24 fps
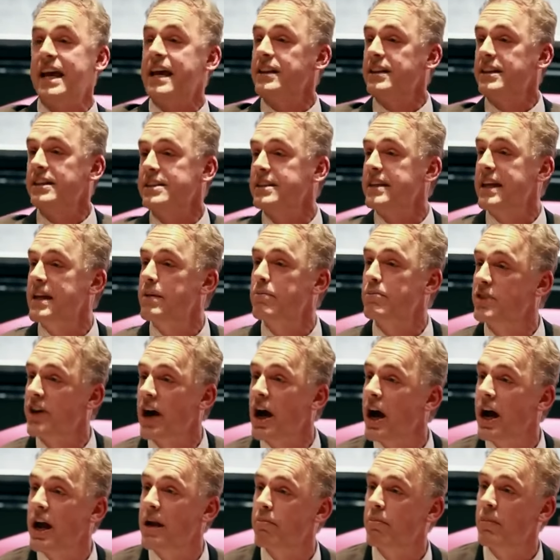at the same
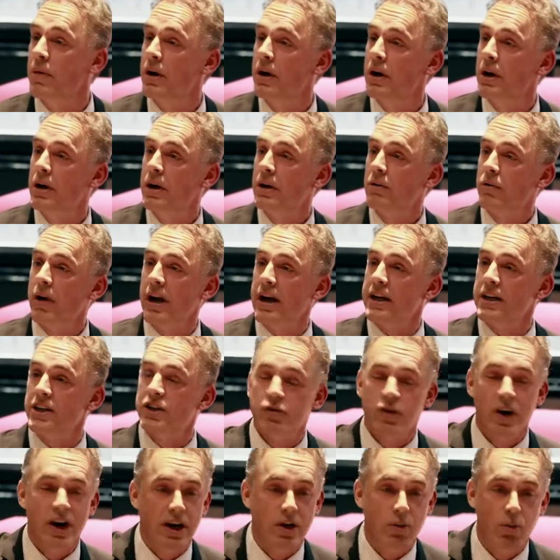time, right?
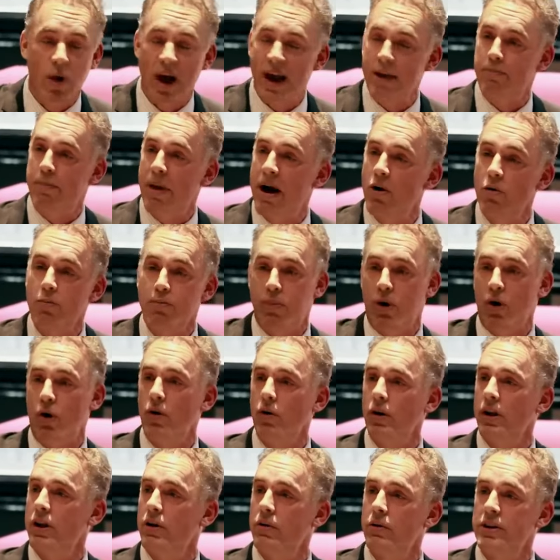He's trying to wipe out
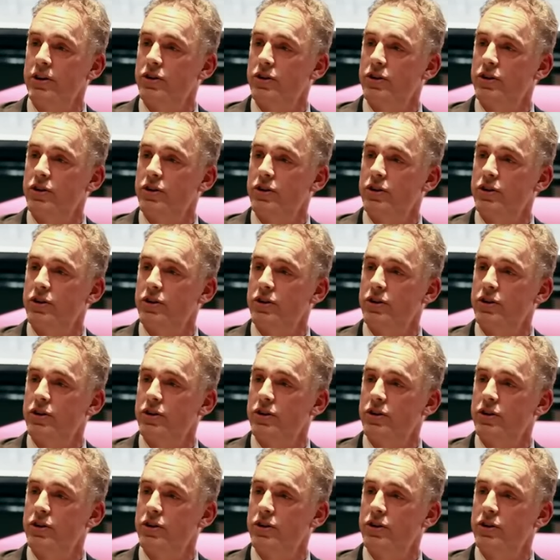polio.